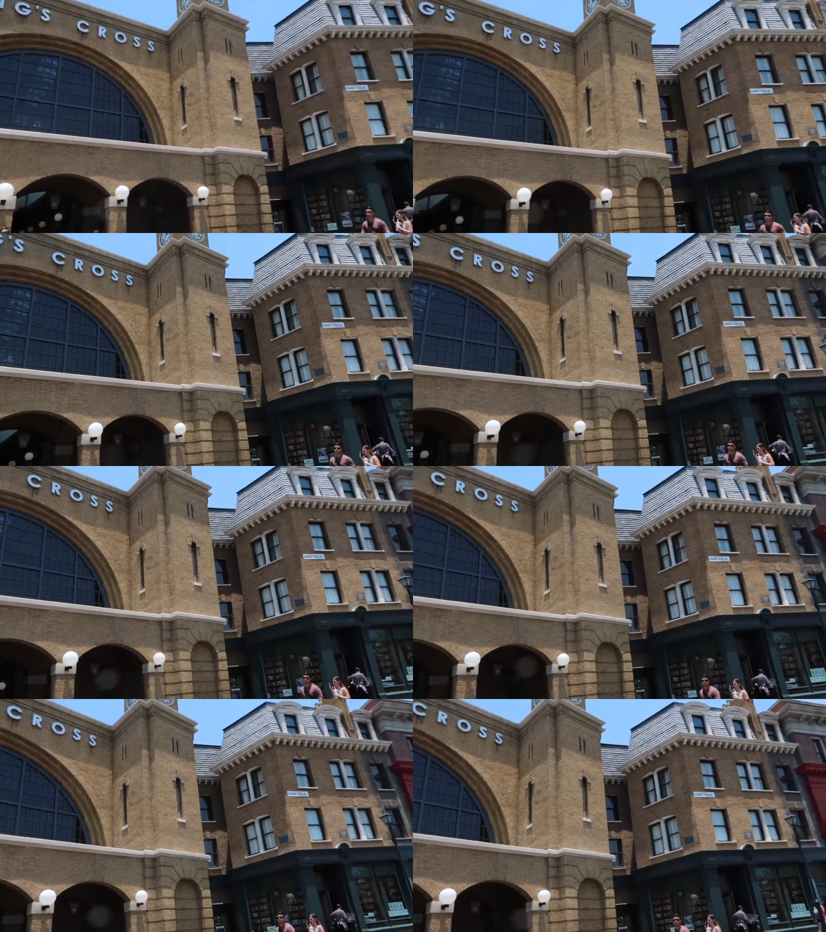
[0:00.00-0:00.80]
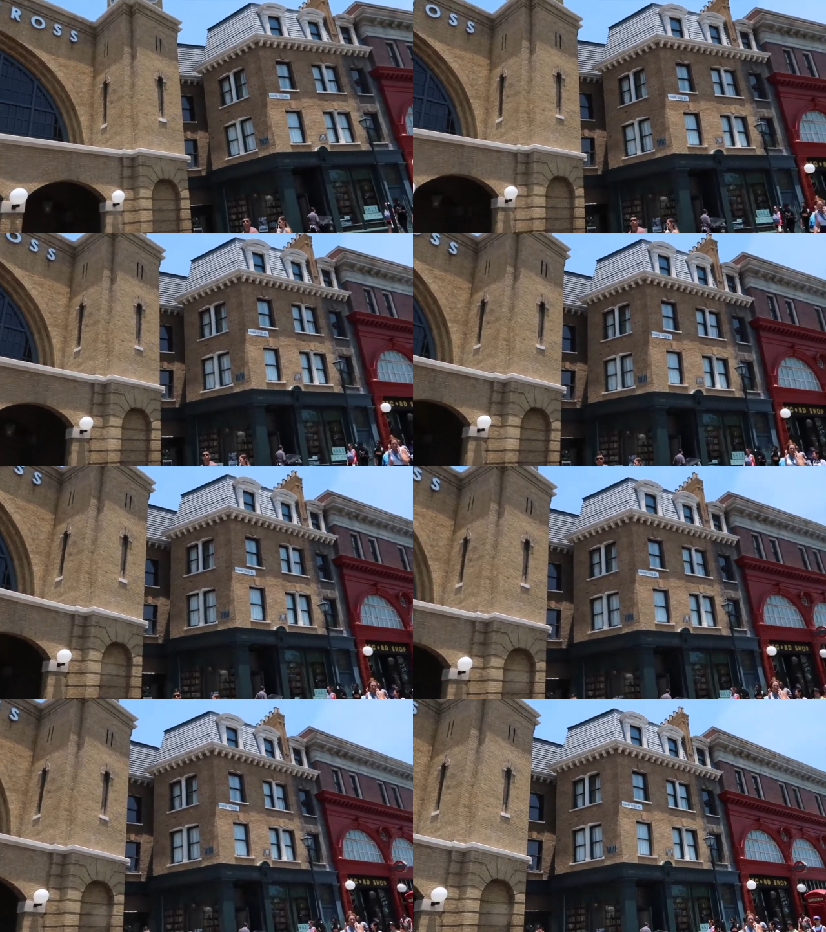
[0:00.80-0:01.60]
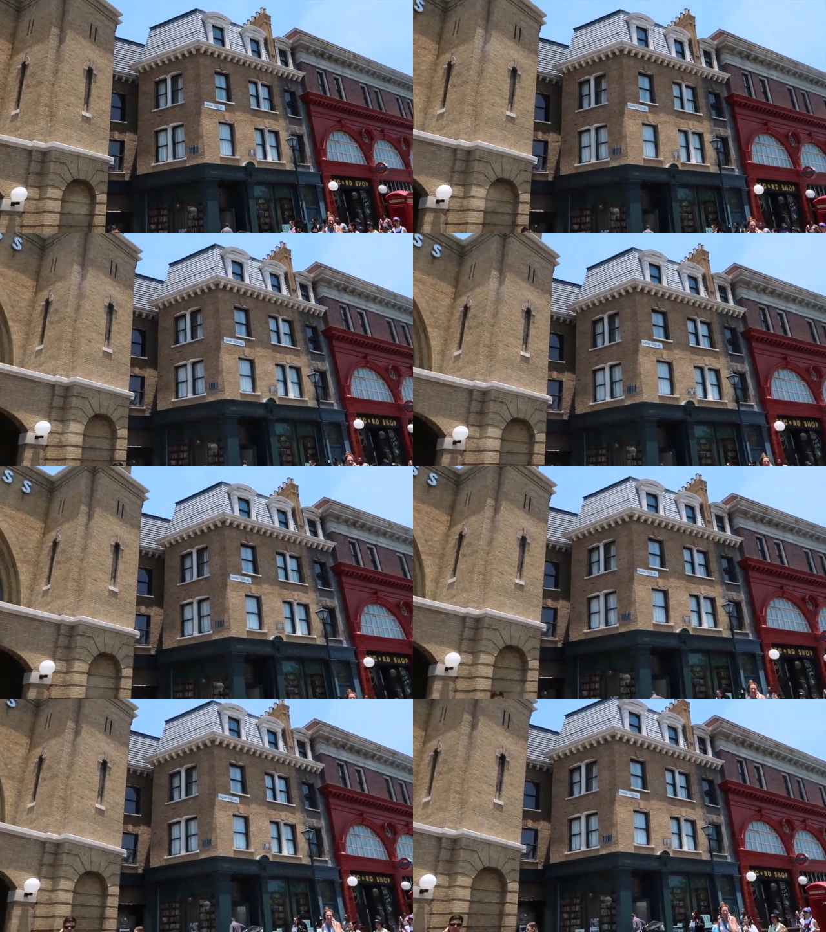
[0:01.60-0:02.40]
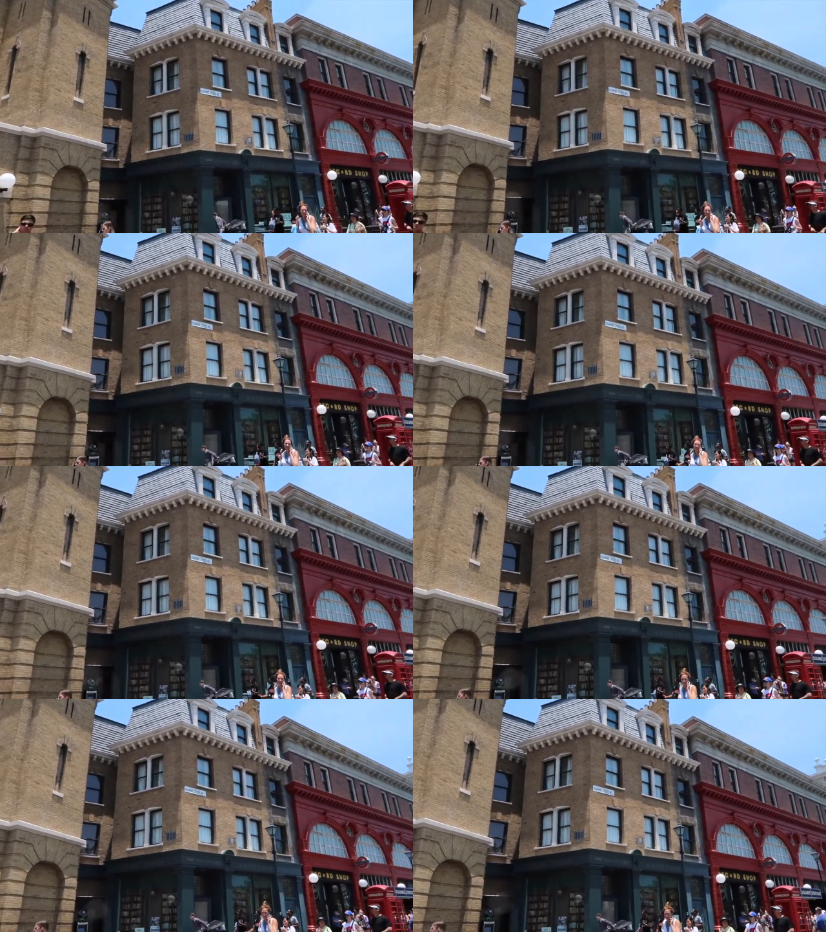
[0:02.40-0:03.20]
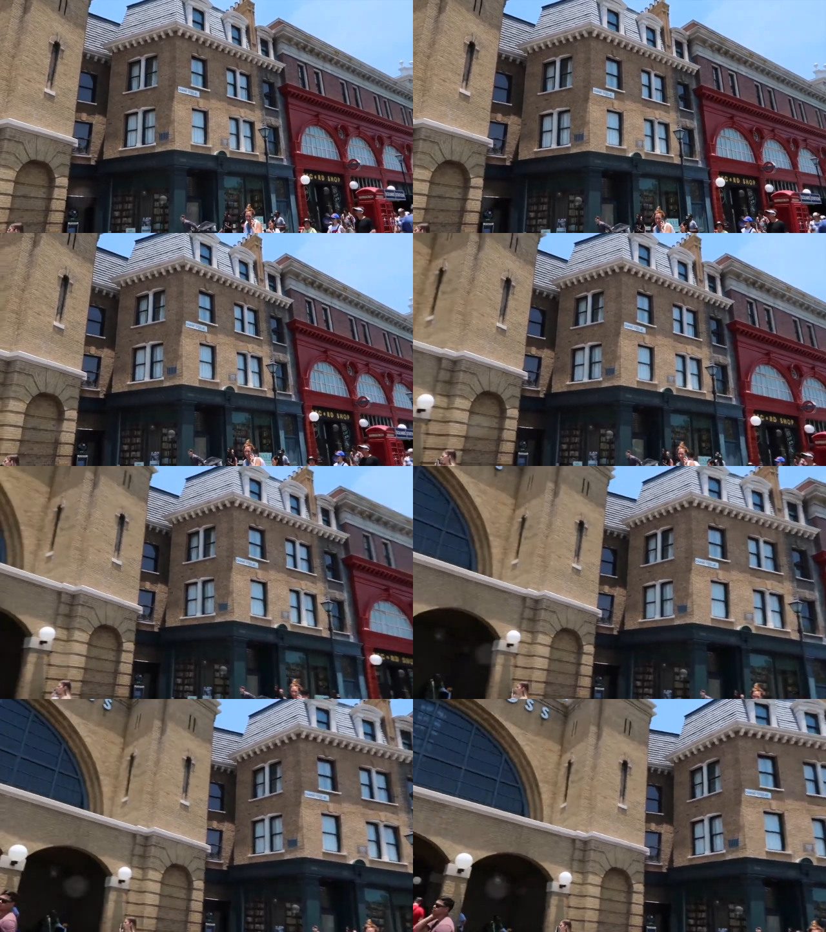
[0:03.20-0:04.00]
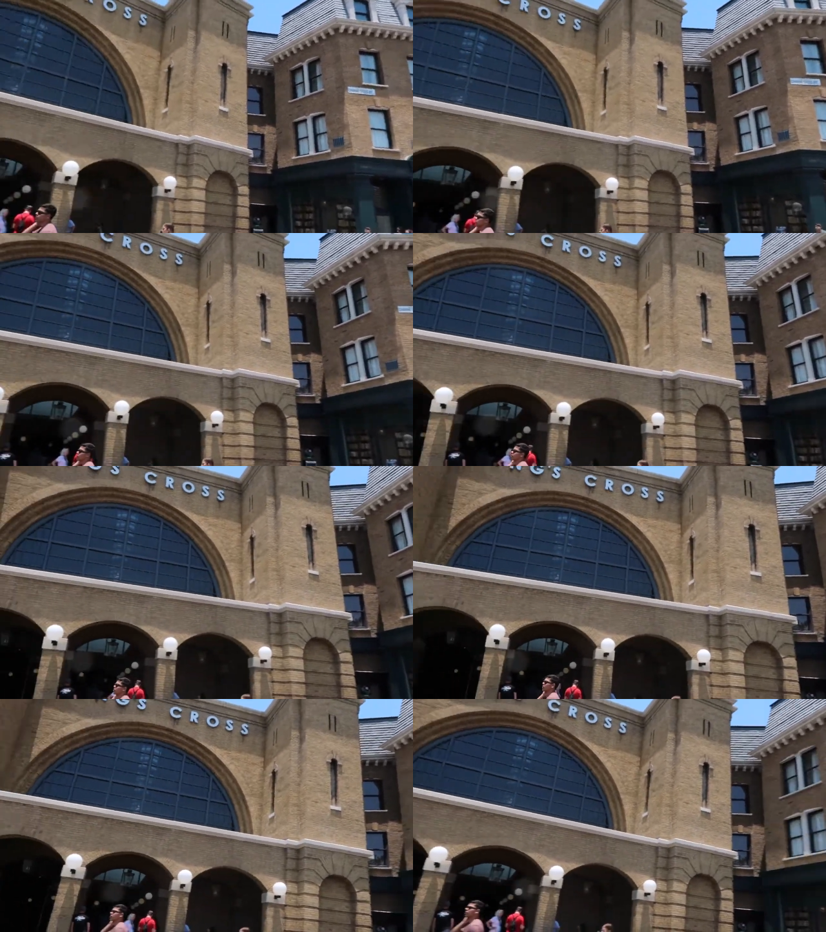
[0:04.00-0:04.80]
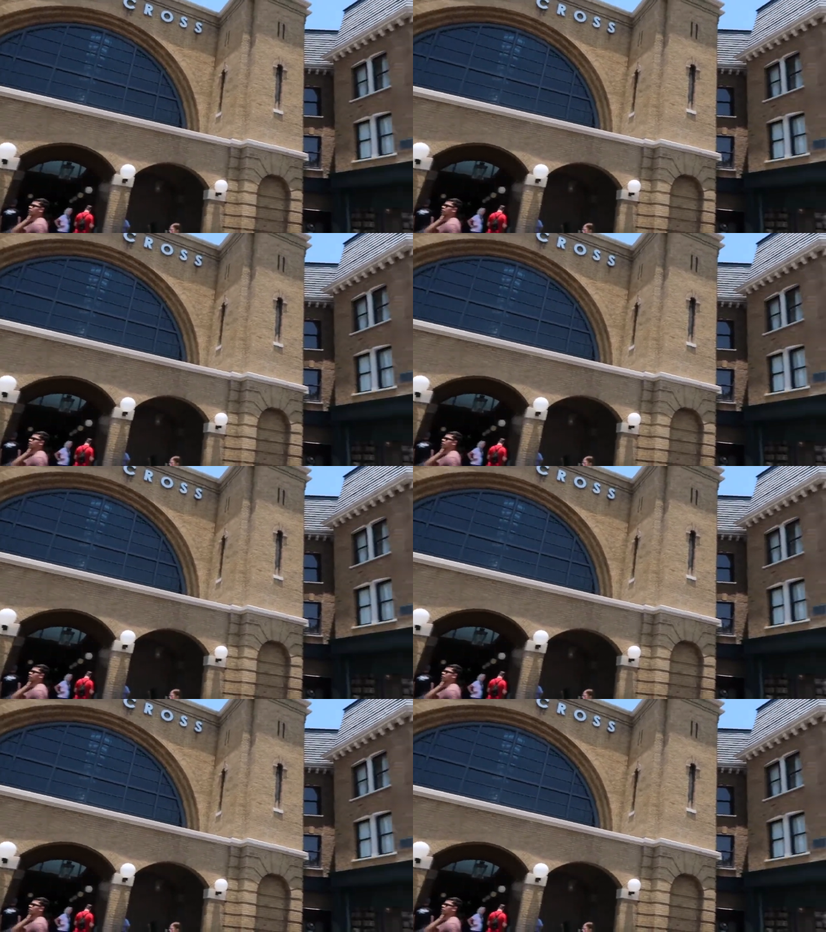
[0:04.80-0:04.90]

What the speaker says: Nobody's mouth can be seen.